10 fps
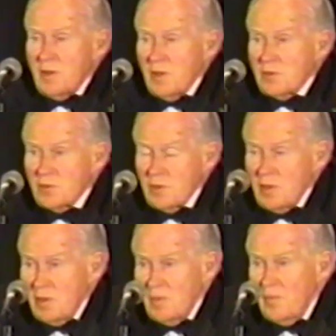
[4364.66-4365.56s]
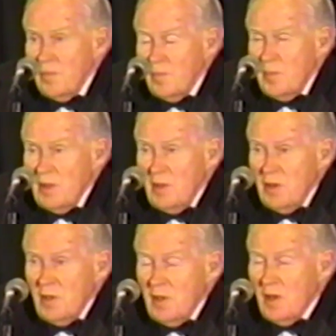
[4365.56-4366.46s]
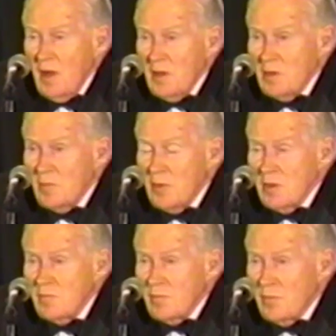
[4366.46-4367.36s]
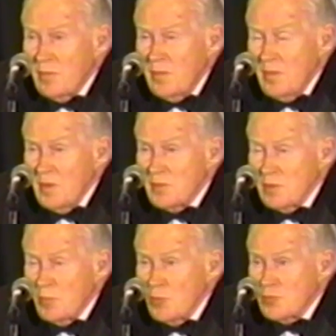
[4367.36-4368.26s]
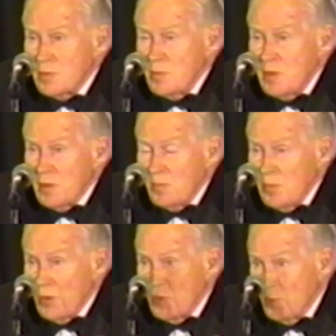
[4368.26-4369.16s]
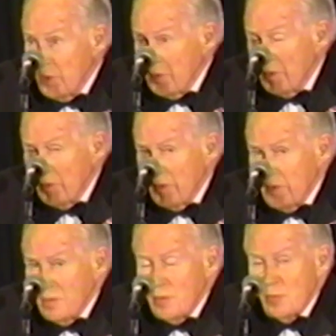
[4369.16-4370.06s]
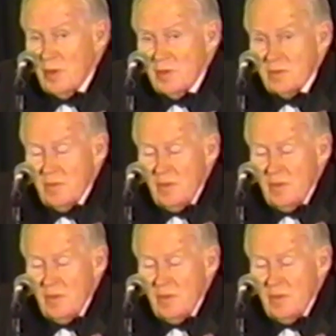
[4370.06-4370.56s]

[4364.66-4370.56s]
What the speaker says: catch the beginning item that is supposed to be compared with the rest.